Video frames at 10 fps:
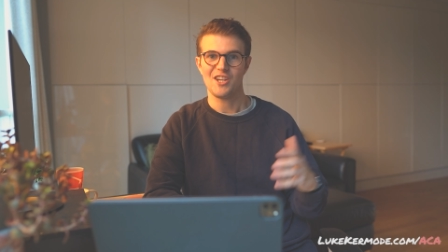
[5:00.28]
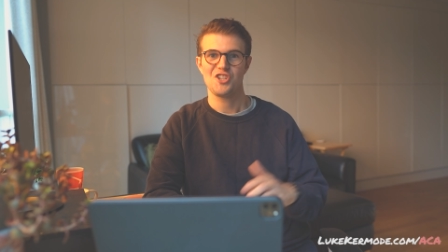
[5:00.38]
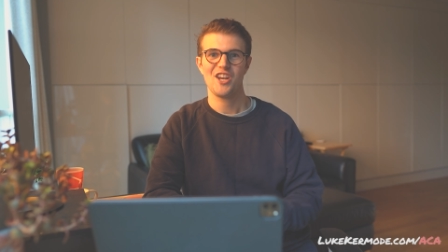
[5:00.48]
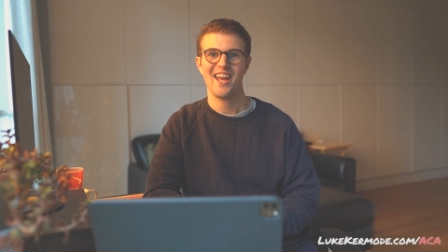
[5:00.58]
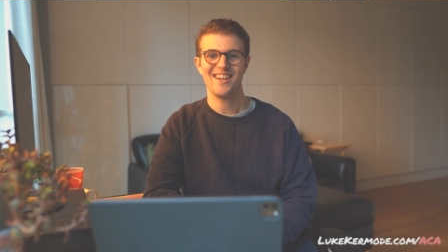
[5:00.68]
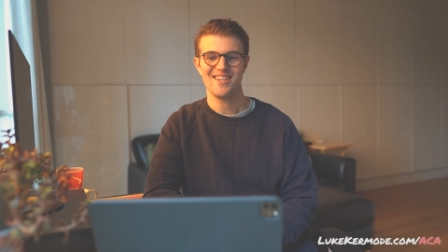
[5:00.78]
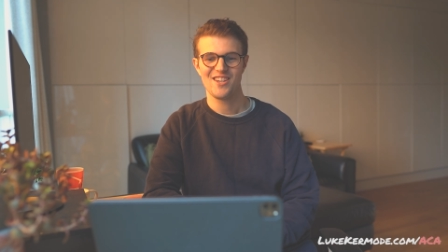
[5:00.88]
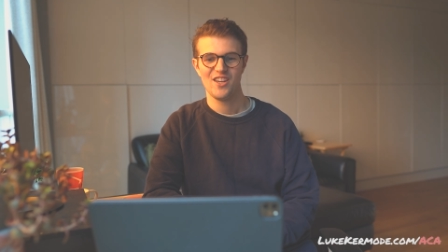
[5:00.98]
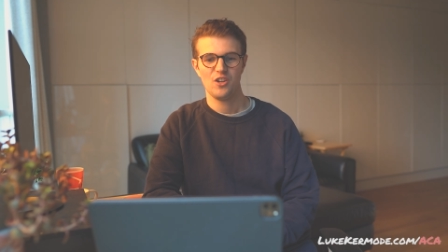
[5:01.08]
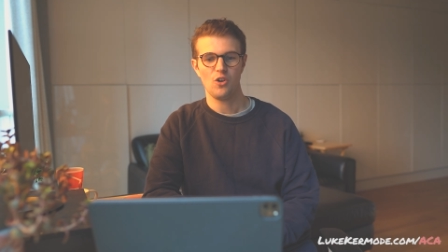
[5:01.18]

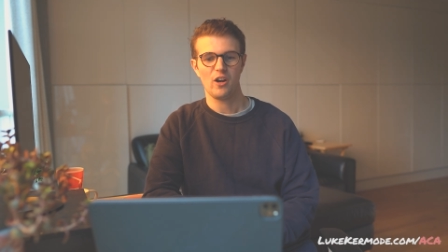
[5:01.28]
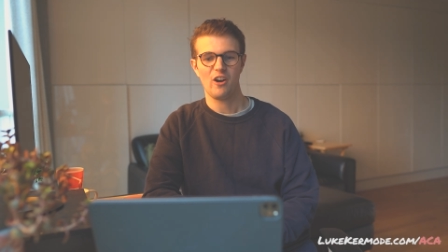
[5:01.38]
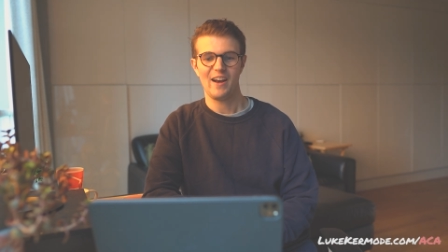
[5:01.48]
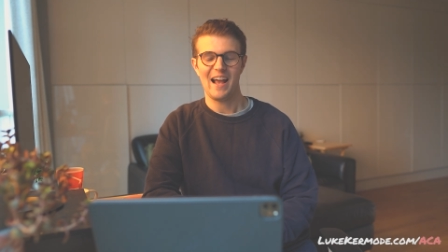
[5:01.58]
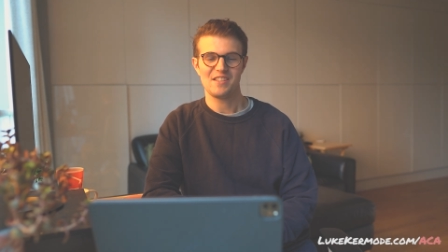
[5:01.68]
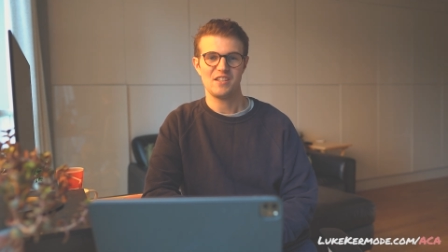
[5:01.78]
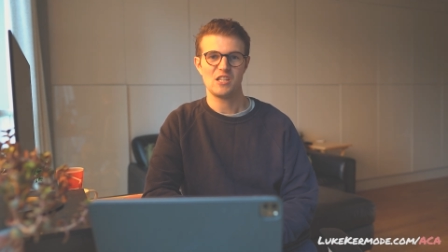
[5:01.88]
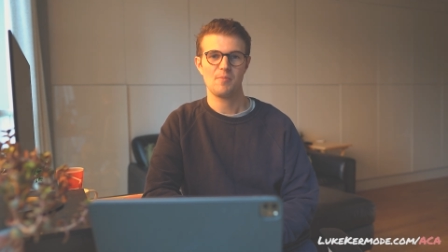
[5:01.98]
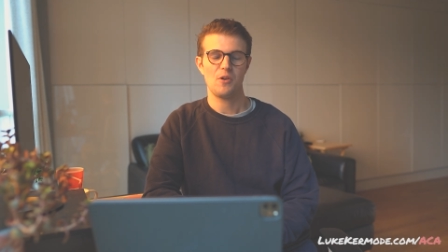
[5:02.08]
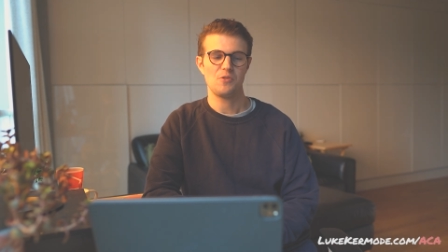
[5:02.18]
exchange non-current asset
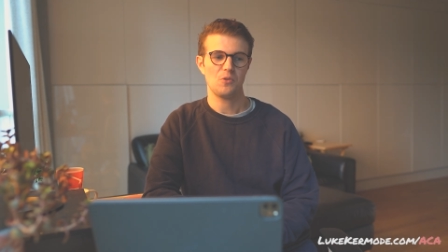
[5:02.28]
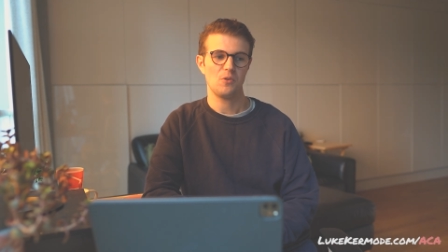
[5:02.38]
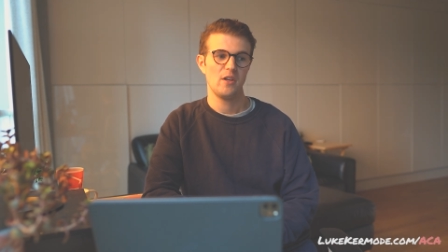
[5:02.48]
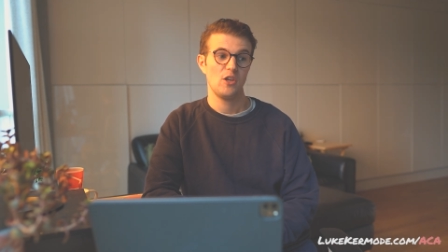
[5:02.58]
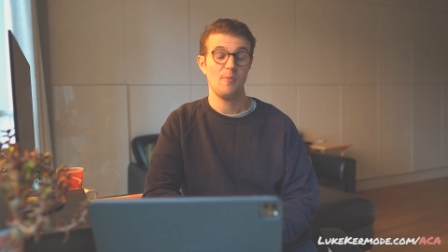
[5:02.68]
disposal.